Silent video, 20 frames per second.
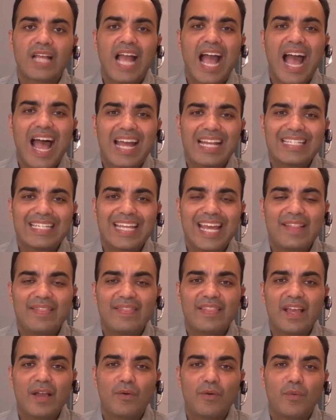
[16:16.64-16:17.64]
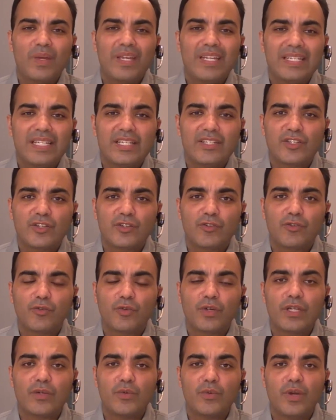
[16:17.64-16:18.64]
content that we
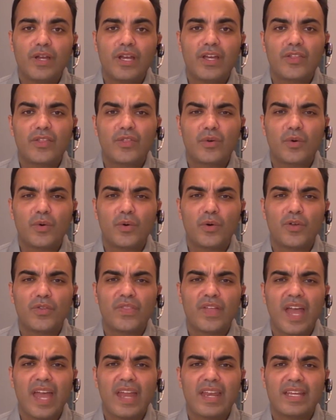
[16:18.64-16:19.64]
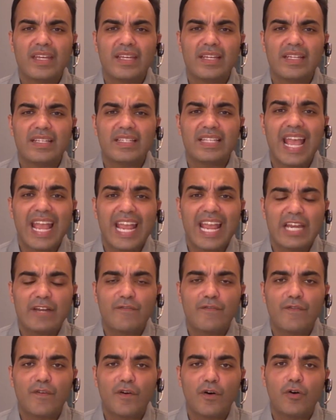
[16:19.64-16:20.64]
disagree with or that is
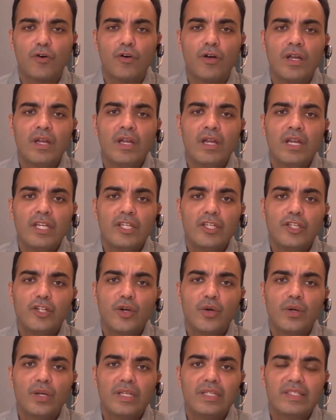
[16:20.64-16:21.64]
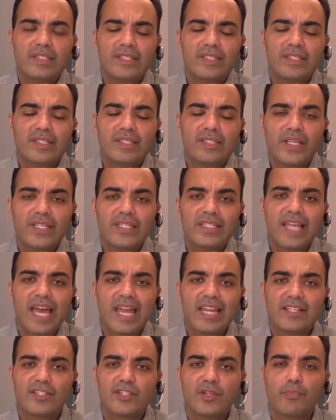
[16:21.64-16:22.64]
hateful. In some ways,
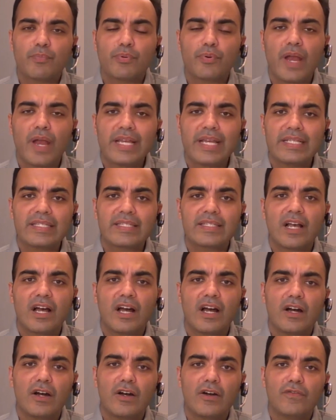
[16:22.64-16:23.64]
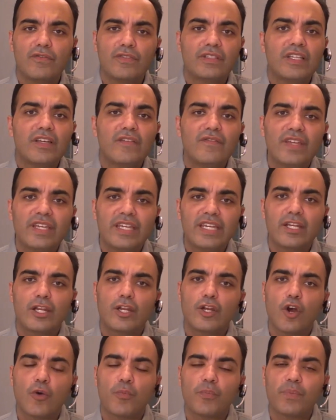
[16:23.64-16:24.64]
that is the price of living in
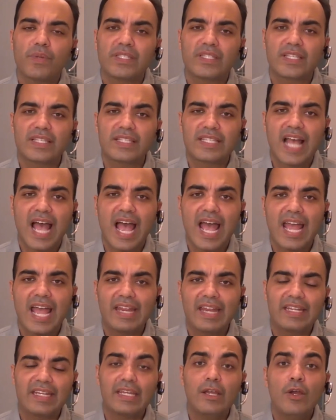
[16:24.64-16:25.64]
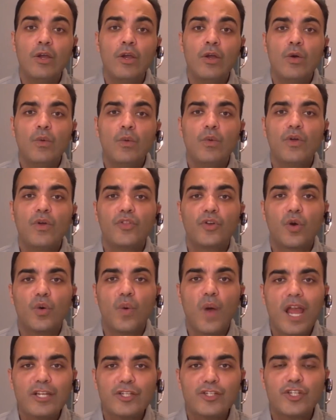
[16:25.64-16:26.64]
an open society, where the
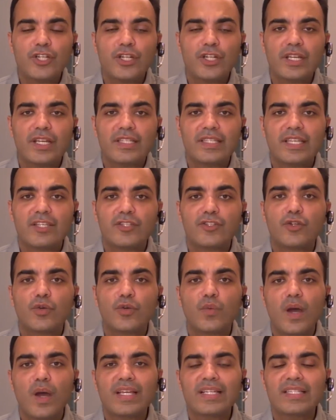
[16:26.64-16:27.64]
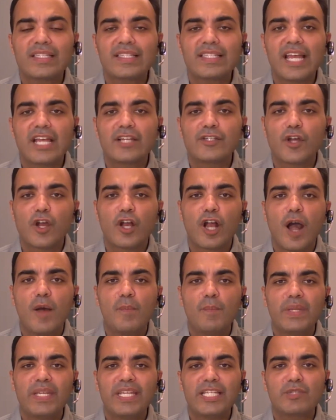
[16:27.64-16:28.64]
question is to what extent are
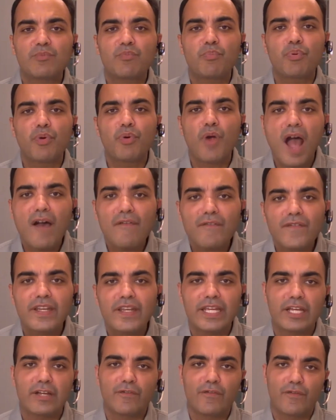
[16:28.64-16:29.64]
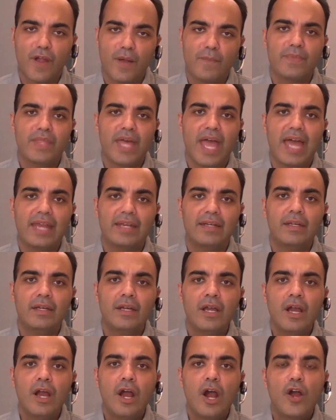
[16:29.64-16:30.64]
companies profiting from that?
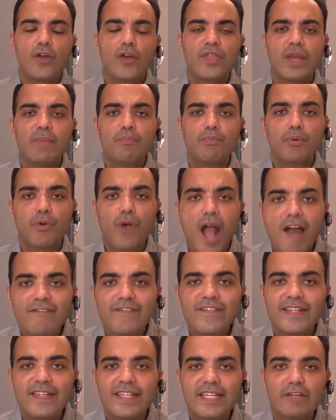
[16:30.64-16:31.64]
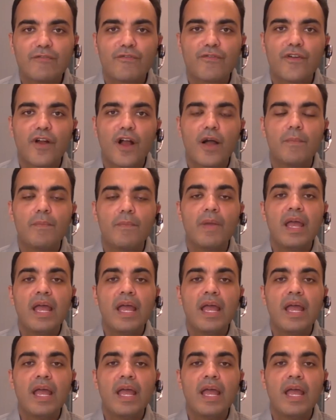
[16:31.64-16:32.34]
Are they profiting from